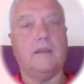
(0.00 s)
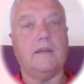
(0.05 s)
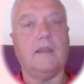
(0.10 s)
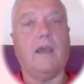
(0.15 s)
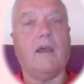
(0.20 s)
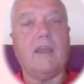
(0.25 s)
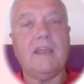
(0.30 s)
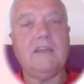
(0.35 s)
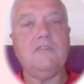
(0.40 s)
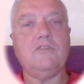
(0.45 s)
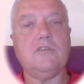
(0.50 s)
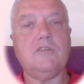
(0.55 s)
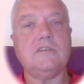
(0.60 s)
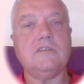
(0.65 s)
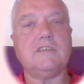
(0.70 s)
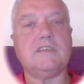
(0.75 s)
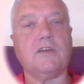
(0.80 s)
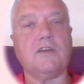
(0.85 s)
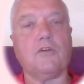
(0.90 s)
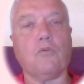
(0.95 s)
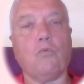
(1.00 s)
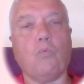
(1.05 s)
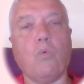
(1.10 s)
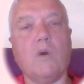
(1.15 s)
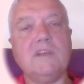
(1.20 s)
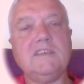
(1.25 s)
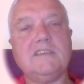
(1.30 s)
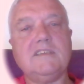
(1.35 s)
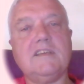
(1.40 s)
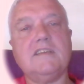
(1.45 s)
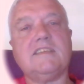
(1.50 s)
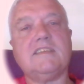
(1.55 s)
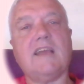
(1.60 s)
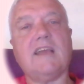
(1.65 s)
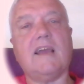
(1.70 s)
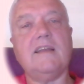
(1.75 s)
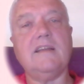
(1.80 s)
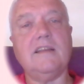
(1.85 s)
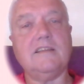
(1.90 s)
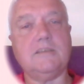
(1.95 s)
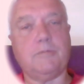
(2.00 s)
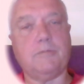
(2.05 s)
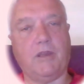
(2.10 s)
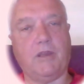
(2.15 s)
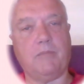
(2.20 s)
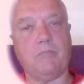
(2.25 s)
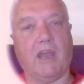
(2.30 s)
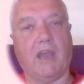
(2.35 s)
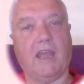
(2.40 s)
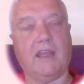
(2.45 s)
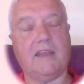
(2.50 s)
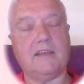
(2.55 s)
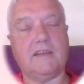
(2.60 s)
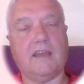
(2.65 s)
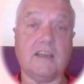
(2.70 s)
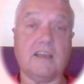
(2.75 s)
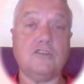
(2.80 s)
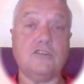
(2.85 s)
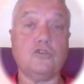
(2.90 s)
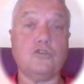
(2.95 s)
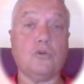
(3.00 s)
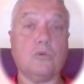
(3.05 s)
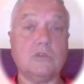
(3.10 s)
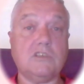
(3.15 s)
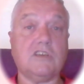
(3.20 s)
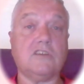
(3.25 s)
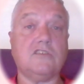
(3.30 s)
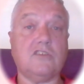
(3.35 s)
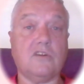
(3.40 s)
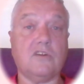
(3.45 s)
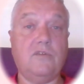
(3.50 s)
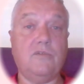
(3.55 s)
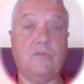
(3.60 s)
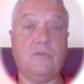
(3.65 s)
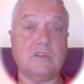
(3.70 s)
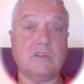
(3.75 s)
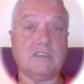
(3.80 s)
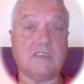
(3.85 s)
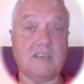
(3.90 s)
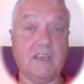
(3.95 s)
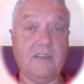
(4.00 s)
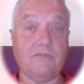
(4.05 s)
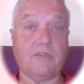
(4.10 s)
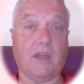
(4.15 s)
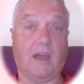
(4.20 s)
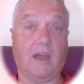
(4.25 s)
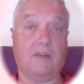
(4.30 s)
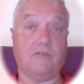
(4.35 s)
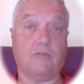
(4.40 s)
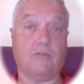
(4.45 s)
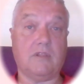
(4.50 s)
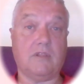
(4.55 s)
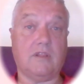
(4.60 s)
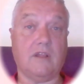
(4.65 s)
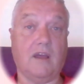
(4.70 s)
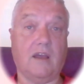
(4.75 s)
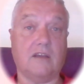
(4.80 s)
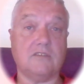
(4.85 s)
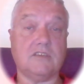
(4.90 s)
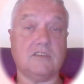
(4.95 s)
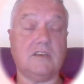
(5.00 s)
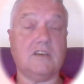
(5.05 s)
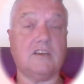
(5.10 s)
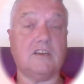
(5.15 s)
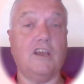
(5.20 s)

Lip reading: Now, interesting, once a sale has been made and George has received 100,000,